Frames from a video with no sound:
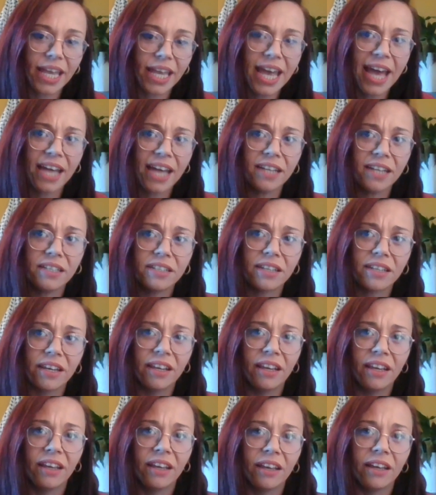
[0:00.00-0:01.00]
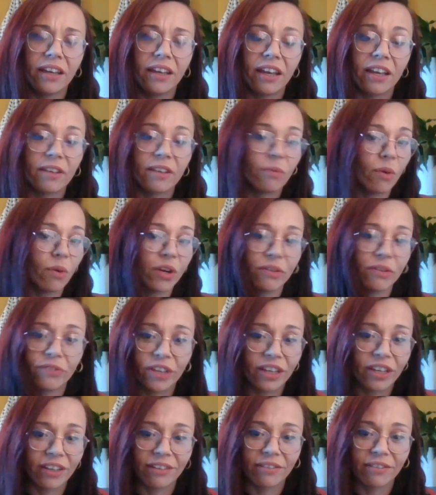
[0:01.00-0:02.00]
and one of
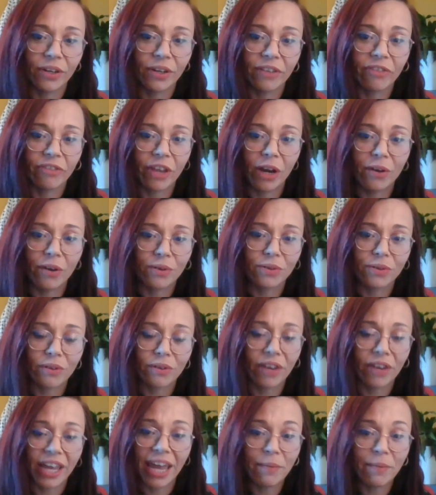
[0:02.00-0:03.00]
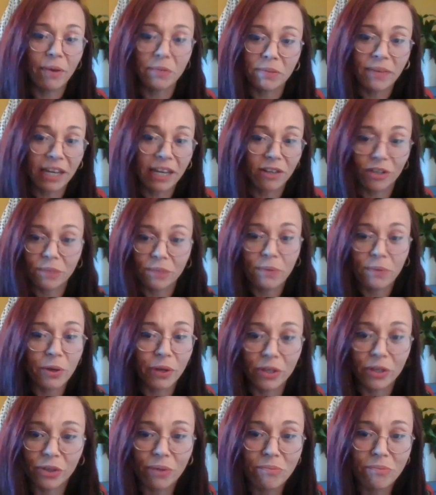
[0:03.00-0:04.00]
the locals kind of came up to me. I'd not
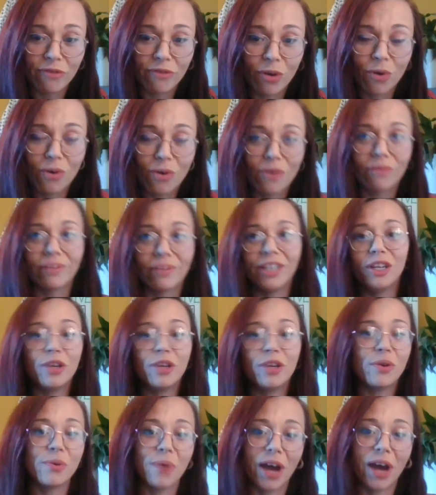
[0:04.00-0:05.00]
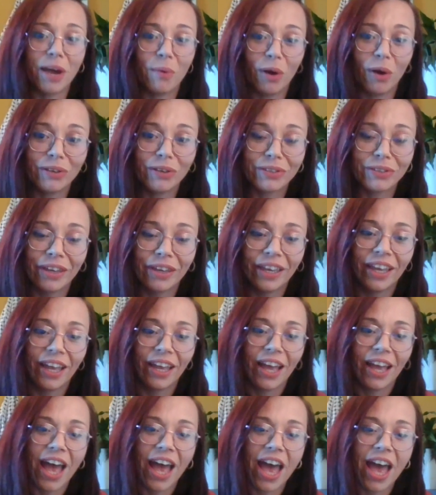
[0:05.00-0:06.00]
spoken to him before. He knew who I was.
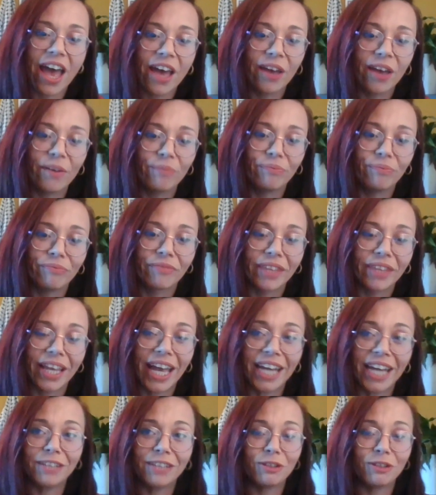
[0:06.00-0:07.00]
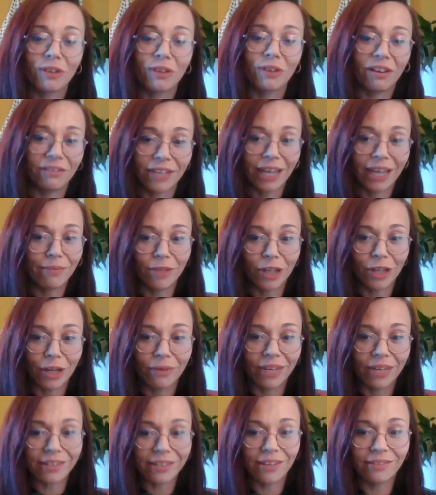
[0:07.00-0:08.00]
And he just kind of came,
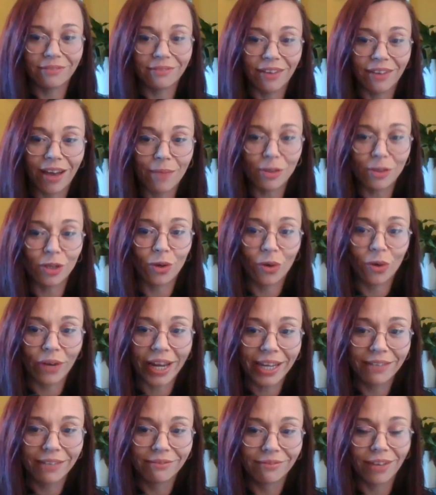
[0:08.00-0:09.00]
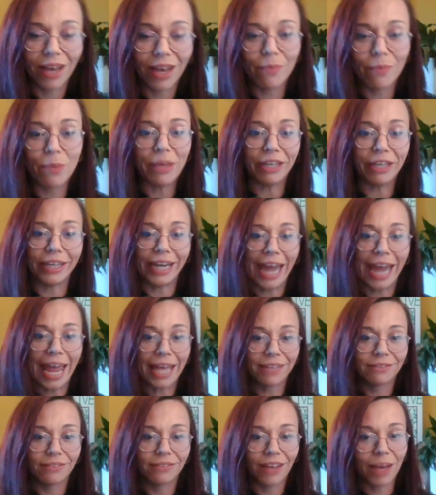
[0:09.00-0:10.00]
listen, I'm a Tory. I'm a
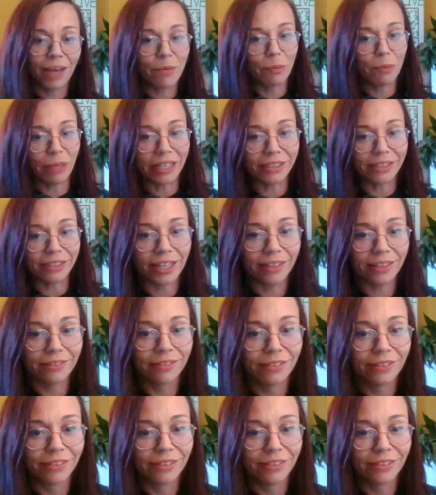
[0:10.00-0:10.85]
millionaire. I'm a builder.